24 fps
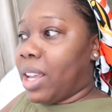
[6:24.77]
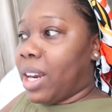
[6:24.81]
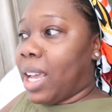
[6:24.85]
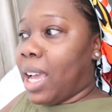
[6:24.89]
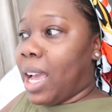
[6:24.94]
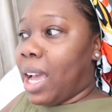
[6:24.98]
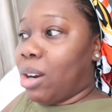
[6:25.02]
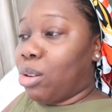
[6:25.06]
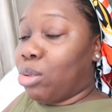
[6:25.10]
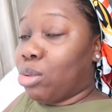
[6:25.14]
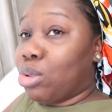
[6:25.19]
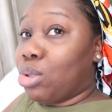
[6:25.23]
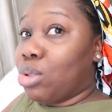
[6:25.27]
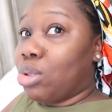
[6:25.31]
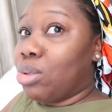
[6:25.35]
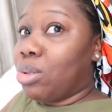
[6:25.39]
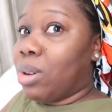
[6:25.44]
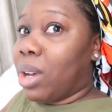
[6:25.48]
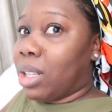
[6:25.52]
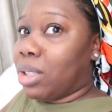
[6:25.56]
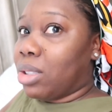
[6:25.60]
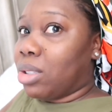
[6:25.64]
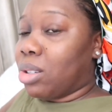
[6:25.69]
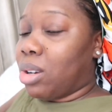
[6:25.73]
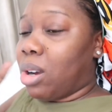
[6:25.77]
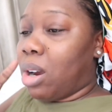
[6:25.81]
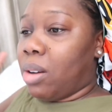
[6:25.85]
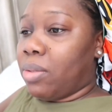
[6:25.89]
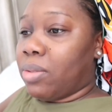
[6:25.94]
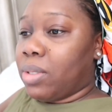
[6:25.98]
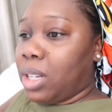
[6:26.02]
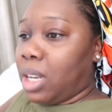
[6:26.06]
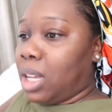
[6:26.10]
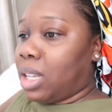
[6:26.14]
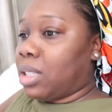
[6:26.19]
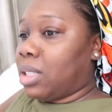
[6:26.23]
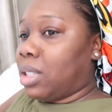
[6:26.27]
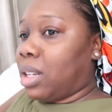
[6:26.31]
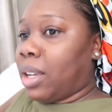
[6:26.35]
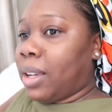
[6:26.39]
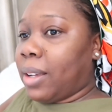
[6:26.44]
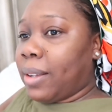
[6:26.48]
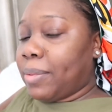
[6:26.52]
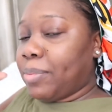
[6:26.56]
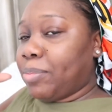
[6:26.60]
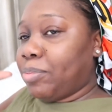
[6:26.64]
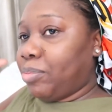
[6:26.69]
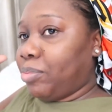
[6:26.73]
And I had on two headscarves last
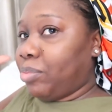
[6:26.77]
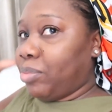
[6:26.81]
night.